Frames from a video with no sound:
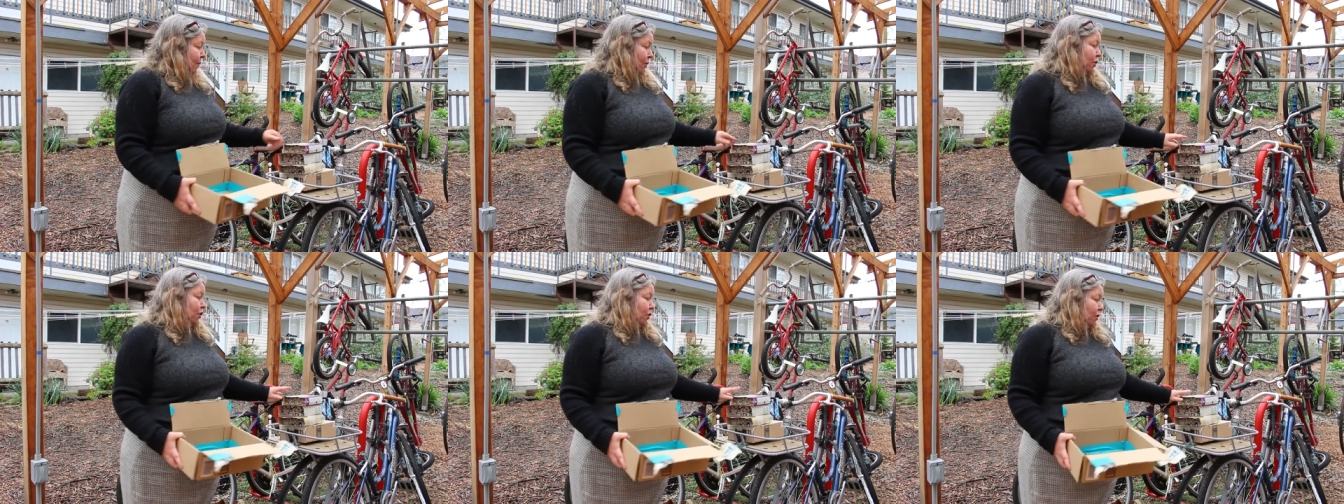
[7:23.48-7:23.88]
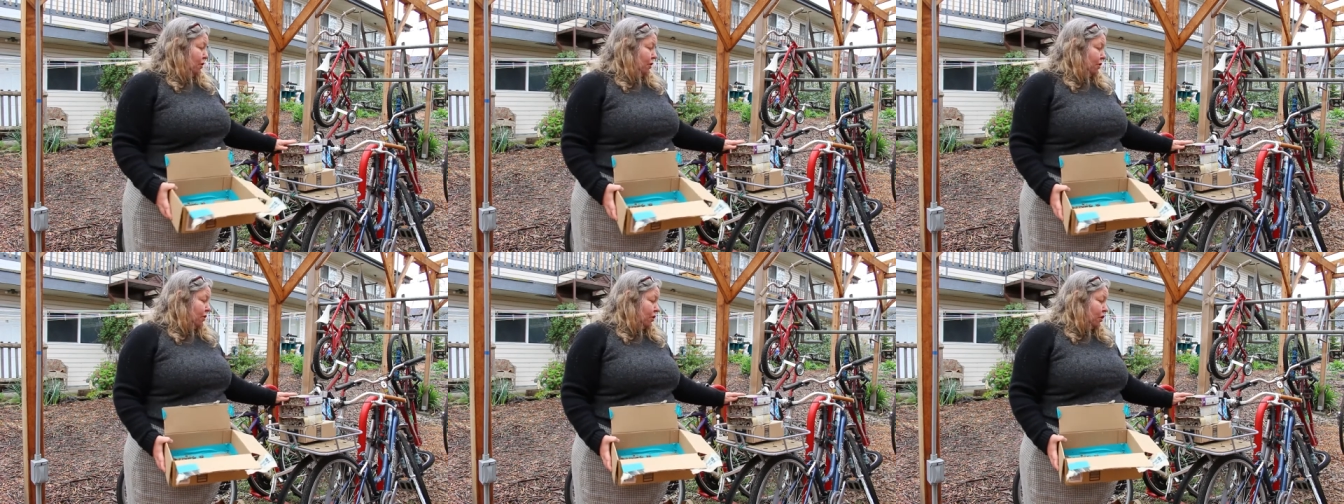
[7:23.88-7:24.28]
put
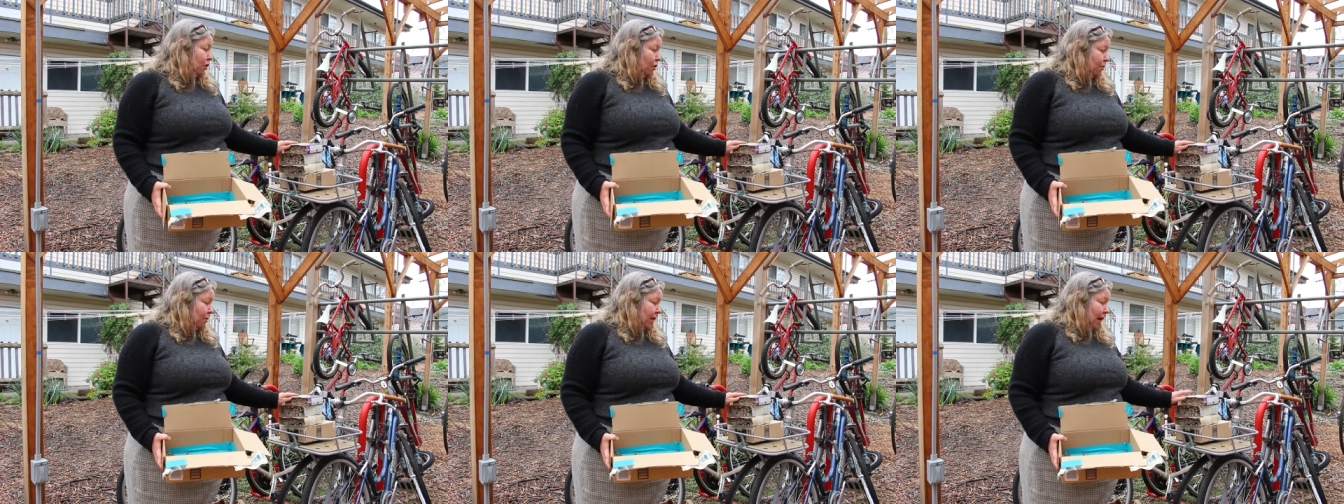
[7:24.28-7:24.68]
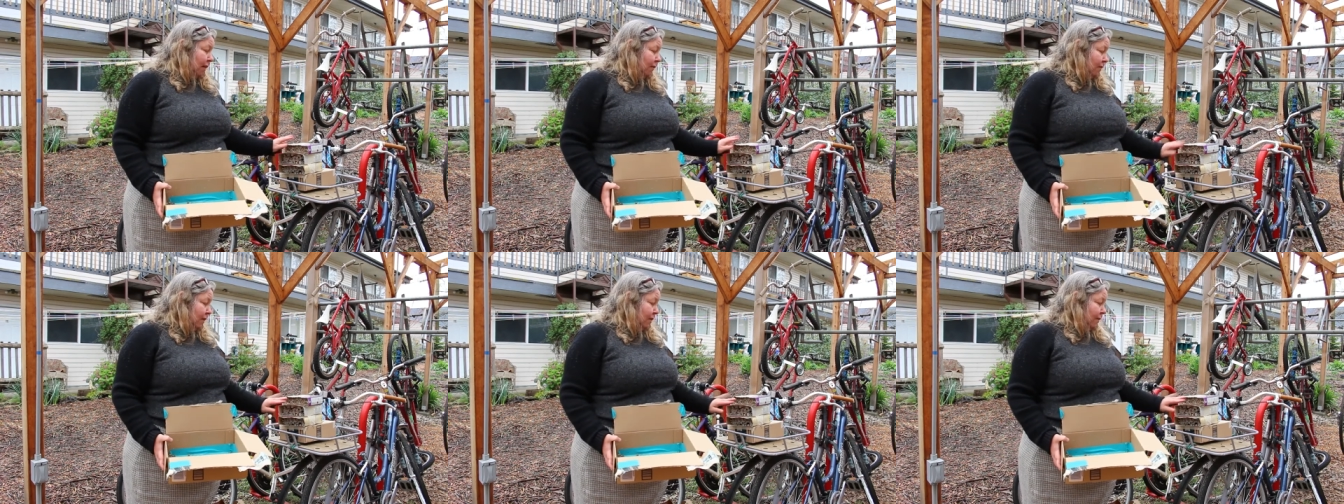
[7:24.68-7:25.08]
your tubes
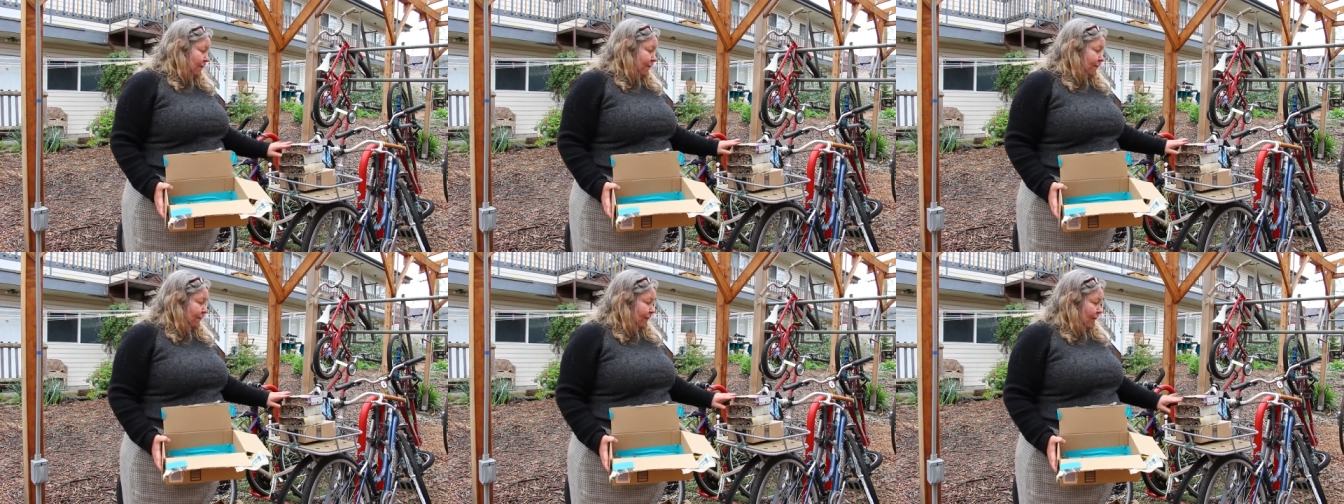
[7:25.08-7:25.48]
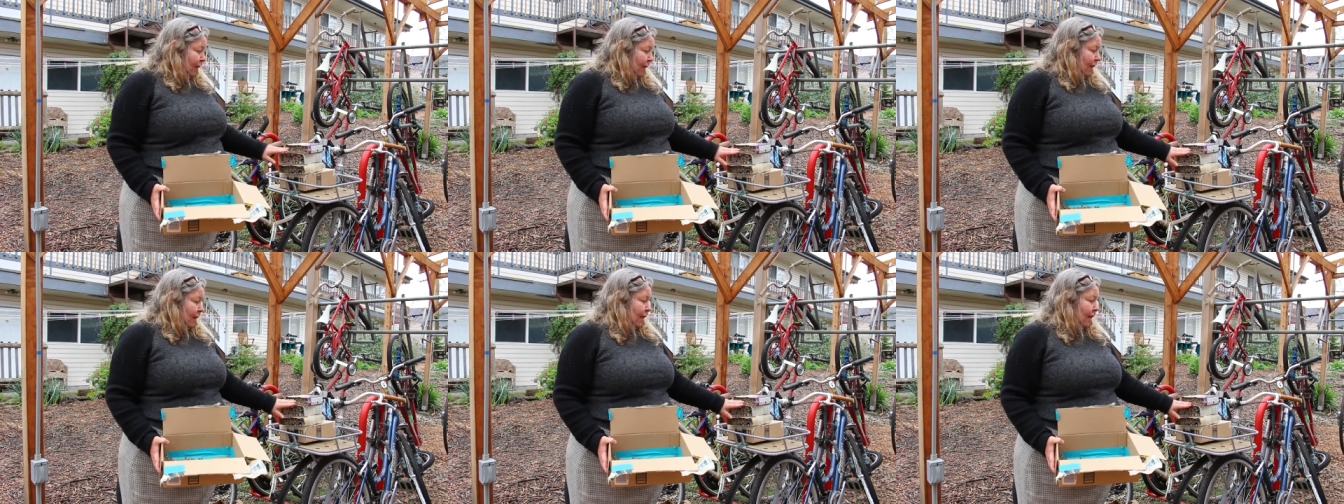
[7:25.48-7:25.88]
out
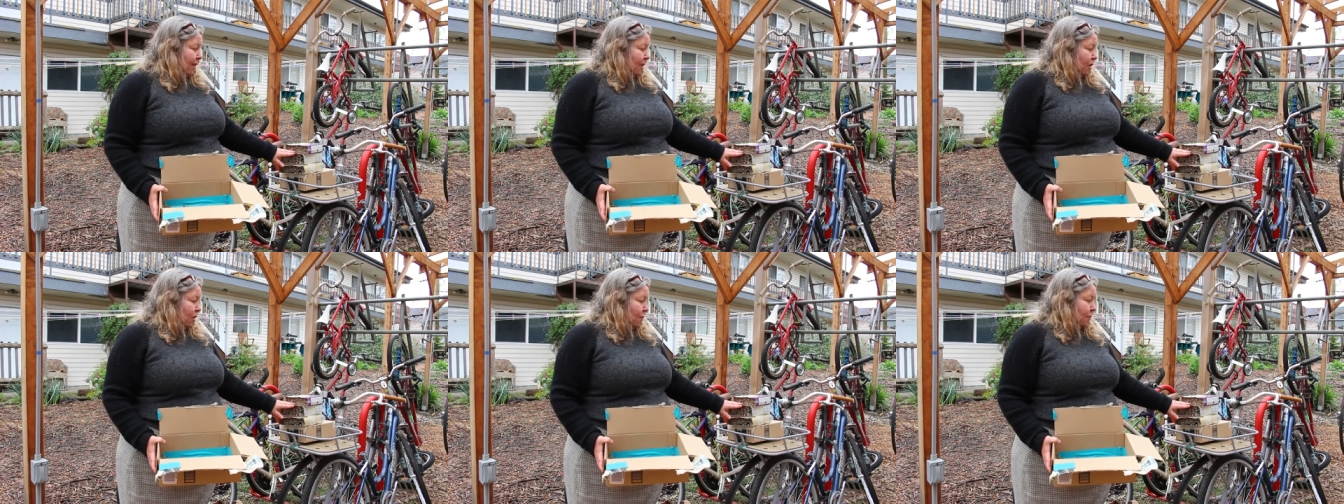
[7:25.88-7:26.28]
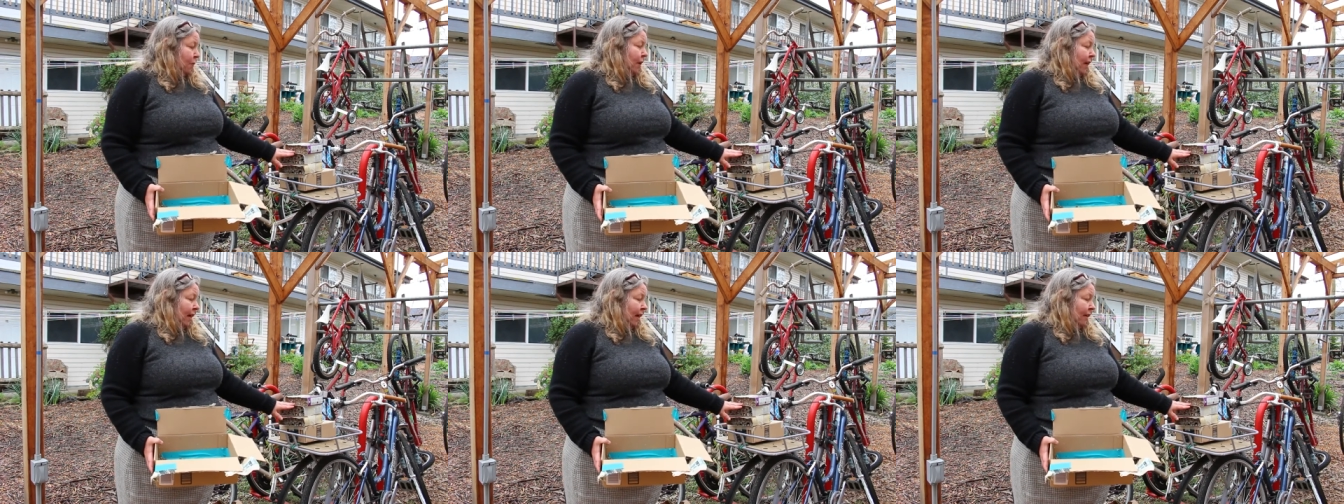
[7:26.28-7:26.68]
in the
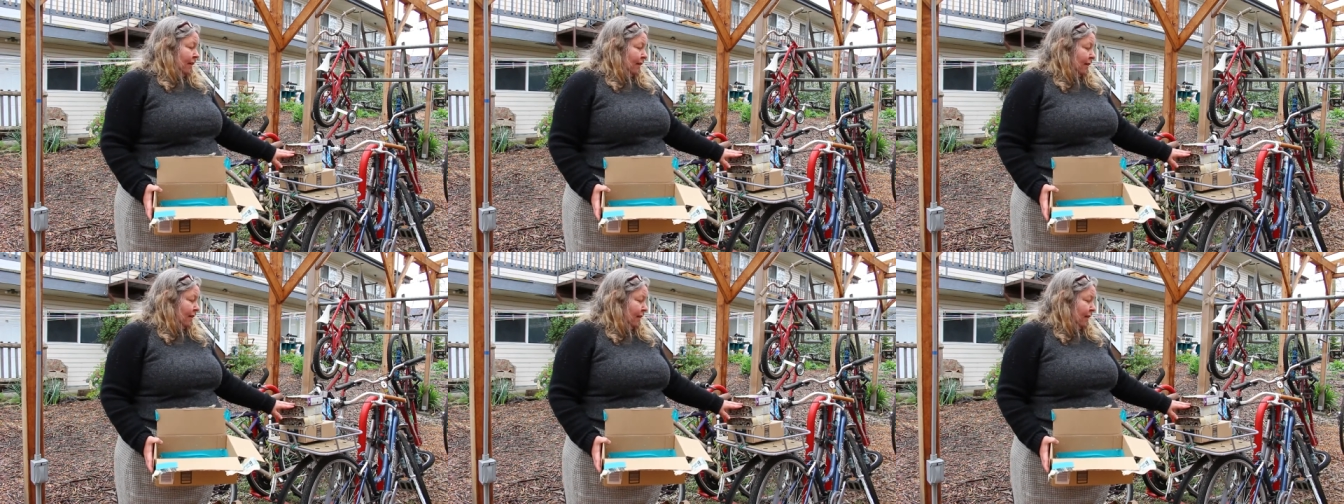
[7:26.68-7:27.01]
spring